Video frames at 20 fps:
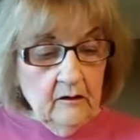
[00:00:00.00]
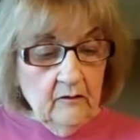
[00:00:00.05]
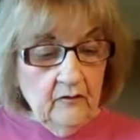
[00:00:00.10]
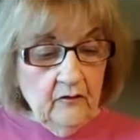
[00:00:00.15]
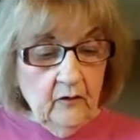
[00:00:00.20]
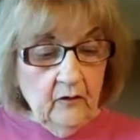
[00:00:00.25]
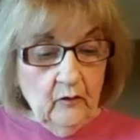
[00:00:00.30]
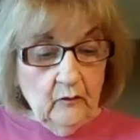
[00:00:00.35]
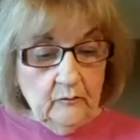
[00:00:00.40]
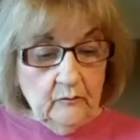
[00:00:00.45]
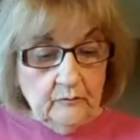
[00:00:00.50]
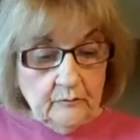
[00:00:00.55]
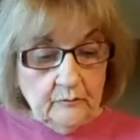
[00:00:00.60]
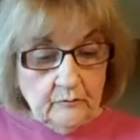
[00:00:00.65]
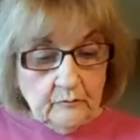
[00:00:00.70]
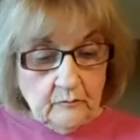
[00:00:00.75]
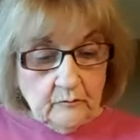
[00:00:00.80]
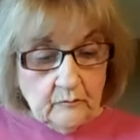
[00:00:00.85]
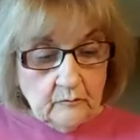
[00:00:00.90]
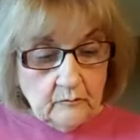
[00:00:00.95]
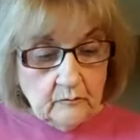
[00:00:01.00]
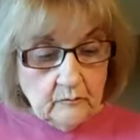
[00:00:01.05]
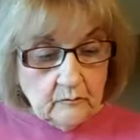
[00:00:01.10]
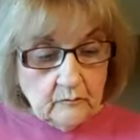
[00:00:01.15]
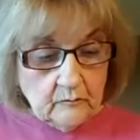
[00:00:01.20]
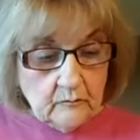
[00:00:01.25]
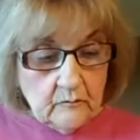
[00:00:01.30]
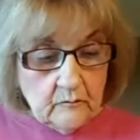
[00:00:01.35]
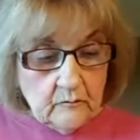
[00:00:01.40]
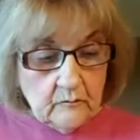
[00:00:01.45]
So,
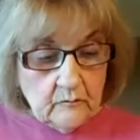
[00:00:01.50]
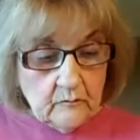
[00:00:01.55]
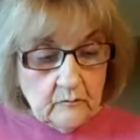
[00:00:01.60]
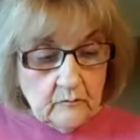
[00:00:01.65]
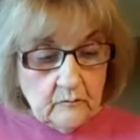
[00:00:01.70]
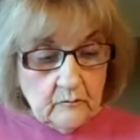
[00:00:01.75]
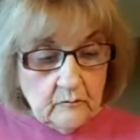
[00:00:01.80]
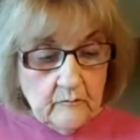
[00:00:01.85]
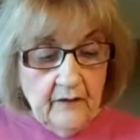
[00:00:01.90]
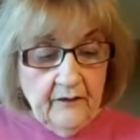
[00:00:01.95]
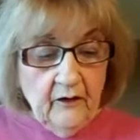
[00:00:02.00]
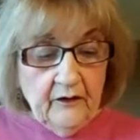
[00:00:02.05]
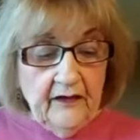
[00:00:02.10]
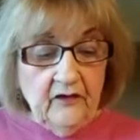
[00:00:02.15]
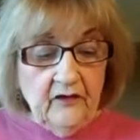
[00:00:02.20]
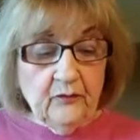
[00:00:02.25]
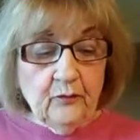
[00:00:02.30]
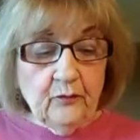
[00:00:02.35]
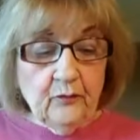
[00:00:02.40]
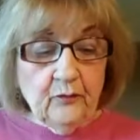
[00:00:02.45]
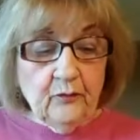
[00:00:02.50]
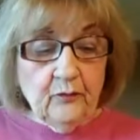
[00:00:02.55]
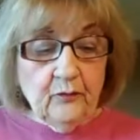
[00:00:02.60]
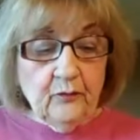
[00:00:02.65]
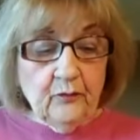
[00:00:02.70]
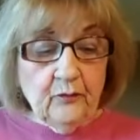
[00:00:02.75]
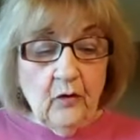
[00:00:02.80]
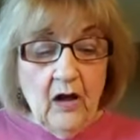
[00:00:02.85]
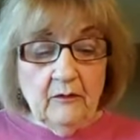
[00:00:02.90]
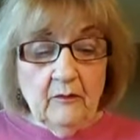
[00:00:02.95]
okay, these
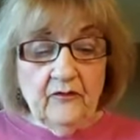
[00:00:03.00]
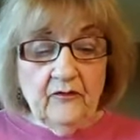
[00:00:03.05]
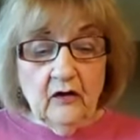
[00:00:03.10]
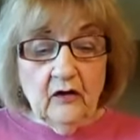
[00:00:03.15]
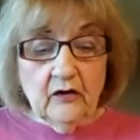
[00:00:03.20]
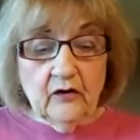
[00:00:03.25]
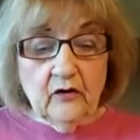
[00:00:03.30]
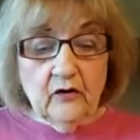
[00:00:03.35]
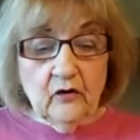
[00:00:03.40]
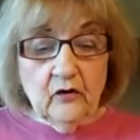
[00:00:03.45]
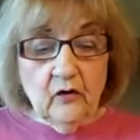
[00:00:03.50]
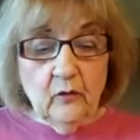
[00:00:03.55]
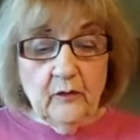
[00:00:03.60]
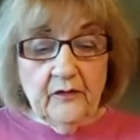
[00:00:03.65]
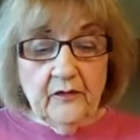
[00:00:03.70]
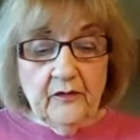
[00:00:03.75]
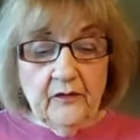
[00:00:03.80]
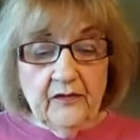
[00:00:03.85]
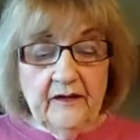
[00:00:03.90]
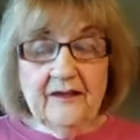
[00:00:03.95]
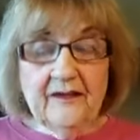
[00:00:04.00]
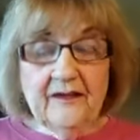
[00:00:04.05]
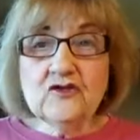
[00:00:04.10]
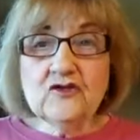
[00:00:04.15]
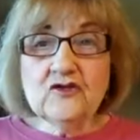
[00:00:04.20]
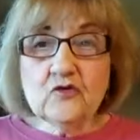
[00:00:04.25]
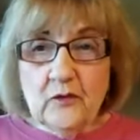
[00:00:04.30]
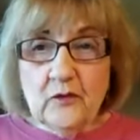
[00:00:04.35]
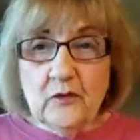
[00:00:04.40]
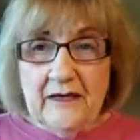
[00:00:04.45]
problems all occur within the
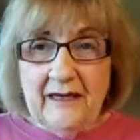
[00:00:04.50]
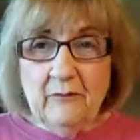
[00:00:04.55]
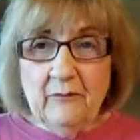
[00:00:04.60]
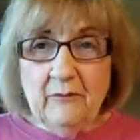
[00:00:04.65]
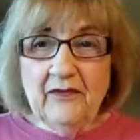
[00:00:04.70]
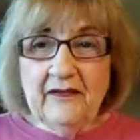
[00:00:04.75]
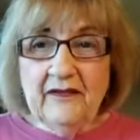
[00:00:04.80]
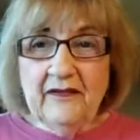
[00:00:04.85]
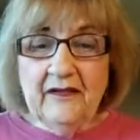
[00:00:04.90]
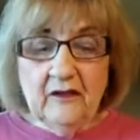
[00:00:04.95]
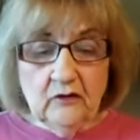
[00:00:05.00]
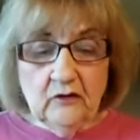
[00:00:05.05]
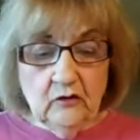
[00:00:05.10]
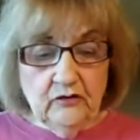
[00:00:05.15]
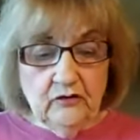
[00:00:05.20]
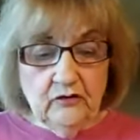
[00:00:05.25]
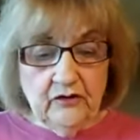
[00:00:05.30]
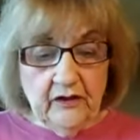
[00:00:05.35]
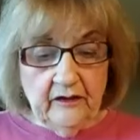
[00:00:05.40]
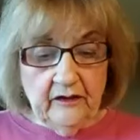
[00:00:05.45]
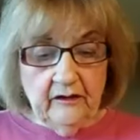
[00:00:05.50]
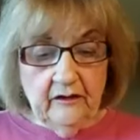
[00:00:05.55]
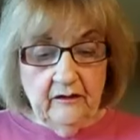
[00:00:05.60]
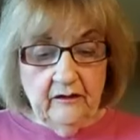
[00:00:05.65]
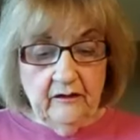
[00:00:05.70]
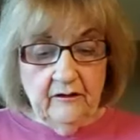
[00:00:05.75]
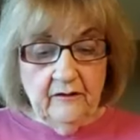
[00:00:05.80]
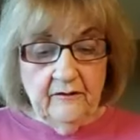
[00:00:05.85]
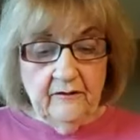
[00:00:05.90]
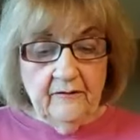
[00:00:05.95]
dream, within the illusion.
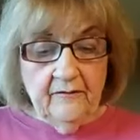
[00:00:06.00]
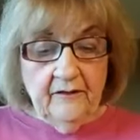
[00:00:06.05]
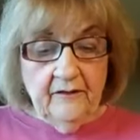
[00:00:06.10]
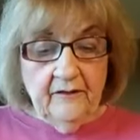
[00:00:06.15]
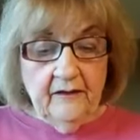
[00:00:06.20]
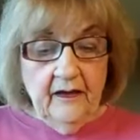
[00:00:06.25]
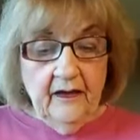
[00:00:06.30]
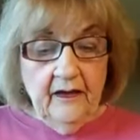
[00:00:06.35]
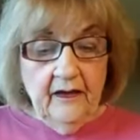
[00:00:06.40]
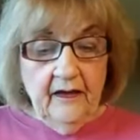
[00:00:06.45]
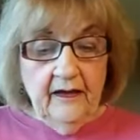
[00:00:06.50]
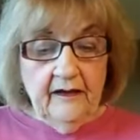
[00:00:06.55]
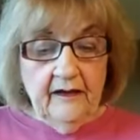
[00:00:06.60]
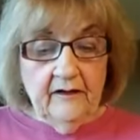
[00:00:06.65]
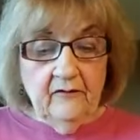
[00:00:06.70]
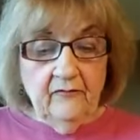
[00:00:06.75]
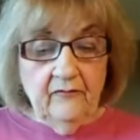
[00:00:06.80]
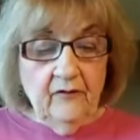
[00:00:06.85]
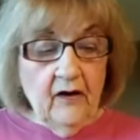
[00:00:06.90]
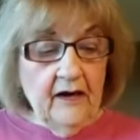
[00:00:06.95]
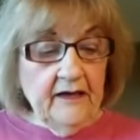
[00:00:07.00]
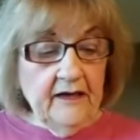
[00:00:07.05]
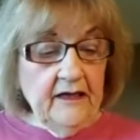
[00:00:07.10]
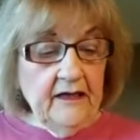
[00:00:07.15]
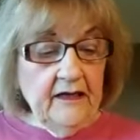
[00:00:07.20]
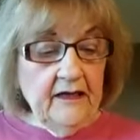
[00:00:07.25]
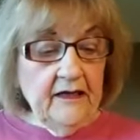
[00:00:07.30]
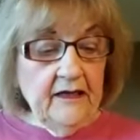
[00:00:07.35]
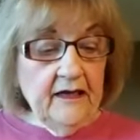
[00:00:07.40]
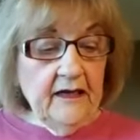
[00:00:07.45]
And
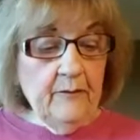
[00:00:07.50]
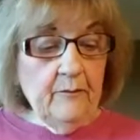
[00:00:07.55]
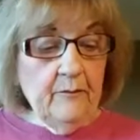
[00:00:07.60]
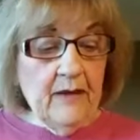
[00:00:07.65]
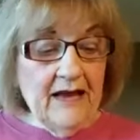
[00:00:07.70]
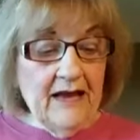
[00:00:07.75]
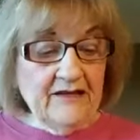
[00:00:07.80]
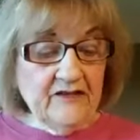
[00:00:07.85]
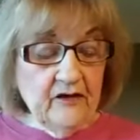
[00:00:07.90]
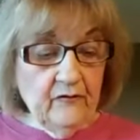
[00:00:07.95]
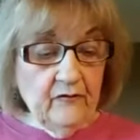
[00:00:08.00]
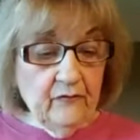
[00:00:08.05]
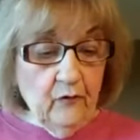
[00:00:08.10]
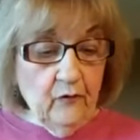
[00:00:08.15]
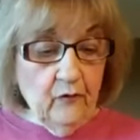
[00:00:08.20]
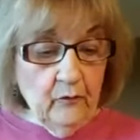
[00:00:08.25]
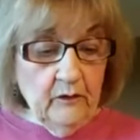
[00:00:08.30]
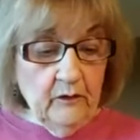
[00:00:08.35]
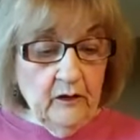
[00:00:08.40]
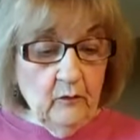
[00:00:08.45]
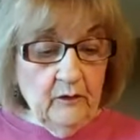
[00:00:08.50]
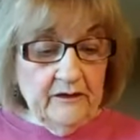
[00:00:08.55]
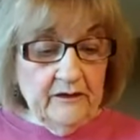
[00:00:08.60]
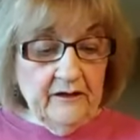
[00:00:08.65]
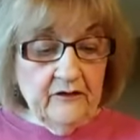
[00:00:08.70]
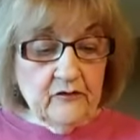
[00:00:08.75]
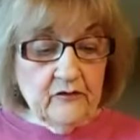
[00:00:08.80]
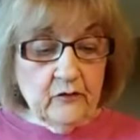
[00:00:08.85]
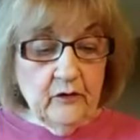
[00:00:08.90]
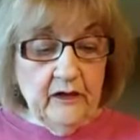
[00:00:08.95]
finding a magic formula
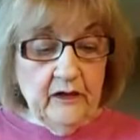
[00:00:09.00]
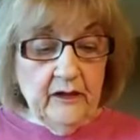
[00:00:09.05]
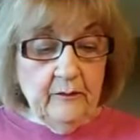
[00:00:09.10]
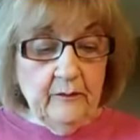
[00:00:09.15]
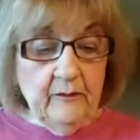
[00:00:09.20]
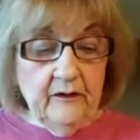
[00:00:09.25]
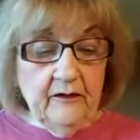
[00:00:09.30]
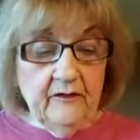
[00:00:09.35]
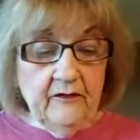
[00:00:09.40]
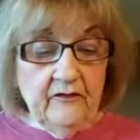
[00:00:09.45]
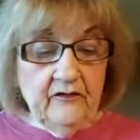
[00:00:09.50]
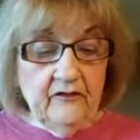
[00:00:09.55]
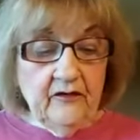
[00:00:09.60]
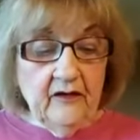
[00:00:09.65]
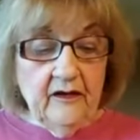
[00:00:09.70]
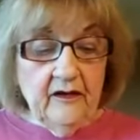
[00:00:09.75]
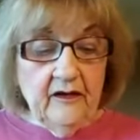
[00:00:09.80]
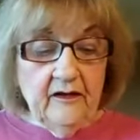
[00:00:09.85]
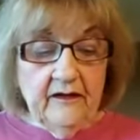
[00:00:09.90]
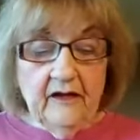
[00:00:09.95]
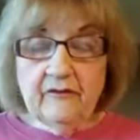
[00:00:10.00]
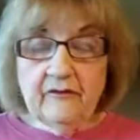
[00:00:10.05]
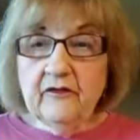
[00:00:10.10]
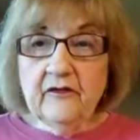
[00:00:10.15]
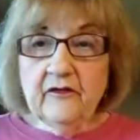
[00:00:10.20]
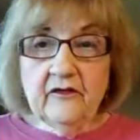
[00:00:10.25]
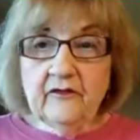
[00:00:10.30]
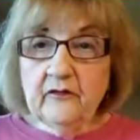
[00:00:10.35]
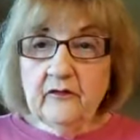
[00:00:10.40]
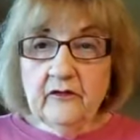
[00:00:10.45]
within dream is never
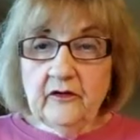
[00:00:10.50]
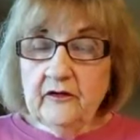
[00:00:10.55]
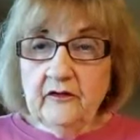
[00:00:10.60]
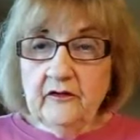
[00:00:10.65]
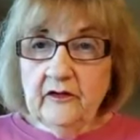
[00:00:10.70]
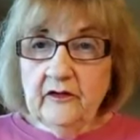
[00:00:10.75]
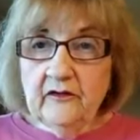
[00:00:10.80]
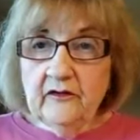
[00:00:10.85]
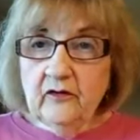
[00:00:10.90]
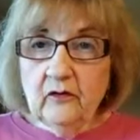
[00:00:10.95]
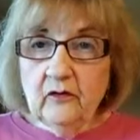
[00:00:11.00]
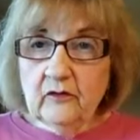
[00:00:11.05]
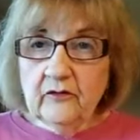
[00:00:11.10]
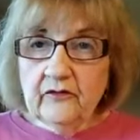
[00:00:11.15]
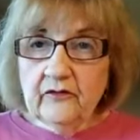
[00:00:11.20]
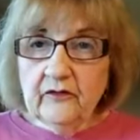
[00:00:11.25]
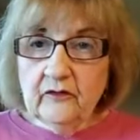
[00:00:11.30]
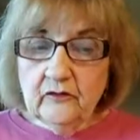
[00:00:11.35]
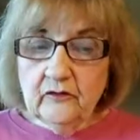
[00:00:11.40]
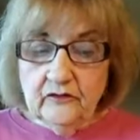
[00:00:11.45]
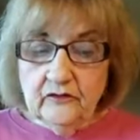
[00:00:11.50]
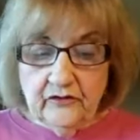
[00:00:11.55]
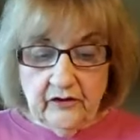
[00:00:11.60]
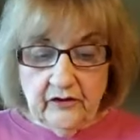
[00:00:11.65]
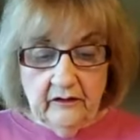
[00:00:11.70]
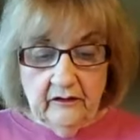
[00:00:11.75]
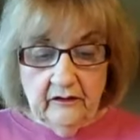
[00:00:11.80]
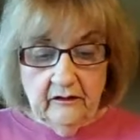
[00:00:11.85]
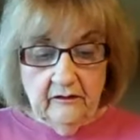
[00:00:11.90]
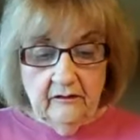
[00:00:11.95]
the total solution.
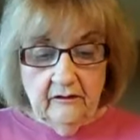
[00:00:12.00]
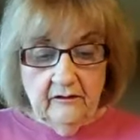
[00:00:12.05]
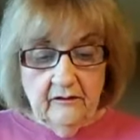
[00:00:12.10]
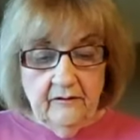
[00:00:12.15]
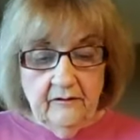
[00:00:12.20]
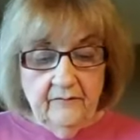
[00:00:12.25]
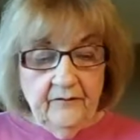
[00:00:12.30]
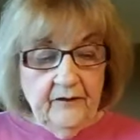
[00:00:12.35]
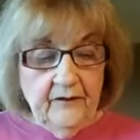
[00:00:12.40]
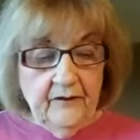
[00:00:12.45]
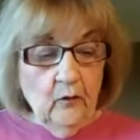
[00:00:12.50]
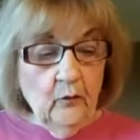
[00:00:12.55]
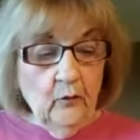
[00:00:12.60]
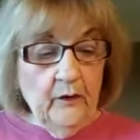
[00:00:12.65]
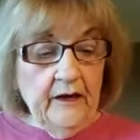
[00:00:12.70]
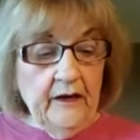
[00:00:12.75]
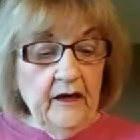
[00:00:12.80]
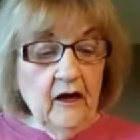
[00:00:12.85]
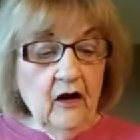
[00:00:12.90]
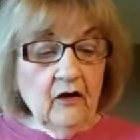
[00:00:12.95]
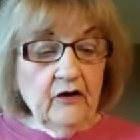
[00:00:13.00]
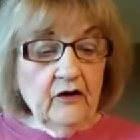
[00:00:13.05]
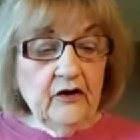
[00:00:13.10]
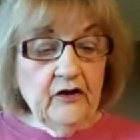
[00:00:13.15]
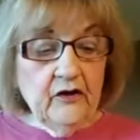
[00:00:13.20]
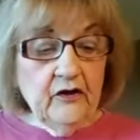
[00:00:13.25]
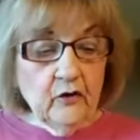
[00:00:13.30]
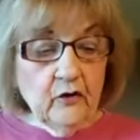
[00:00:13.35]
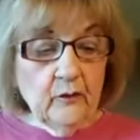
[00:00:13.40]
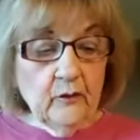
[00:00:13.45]
We are
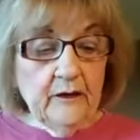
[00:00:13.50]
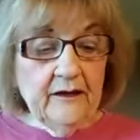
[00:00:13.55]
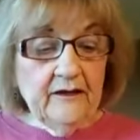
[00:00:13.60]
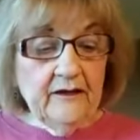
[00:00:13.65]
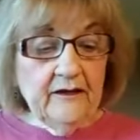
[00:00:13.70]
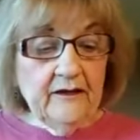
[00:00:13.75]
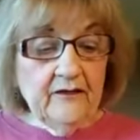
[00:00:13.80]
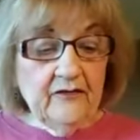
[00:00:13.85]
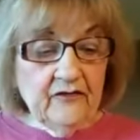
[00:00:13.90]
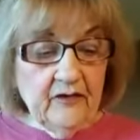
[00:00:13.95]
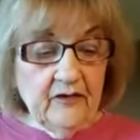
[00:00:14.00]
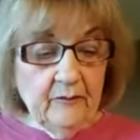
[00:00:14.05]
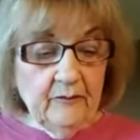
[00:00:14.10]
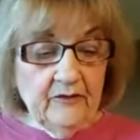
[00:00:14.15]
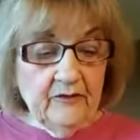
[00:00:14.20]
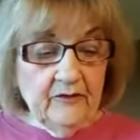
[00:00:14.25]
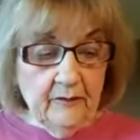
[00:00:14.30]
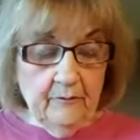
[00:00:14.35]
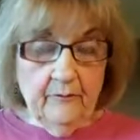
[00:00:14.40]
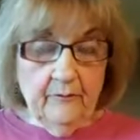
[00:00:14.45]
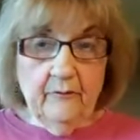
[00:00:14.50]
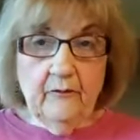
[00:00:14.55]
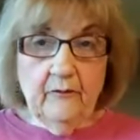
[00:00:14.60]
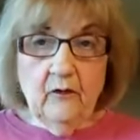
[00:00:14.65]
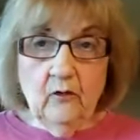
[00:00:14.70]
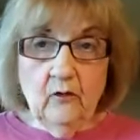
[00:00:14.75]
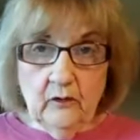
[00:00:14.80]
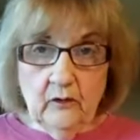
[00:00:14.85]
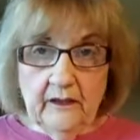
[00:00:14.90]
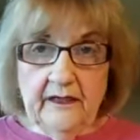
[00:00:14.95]
curing the symptom
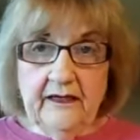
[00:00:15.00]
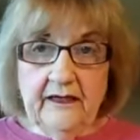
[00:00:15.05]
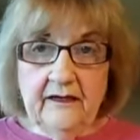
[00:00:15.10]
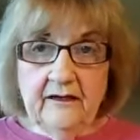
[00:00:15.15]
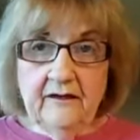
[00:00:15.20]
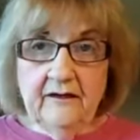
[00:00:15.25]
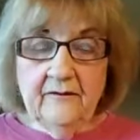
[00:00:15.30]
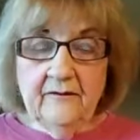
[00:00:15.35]
only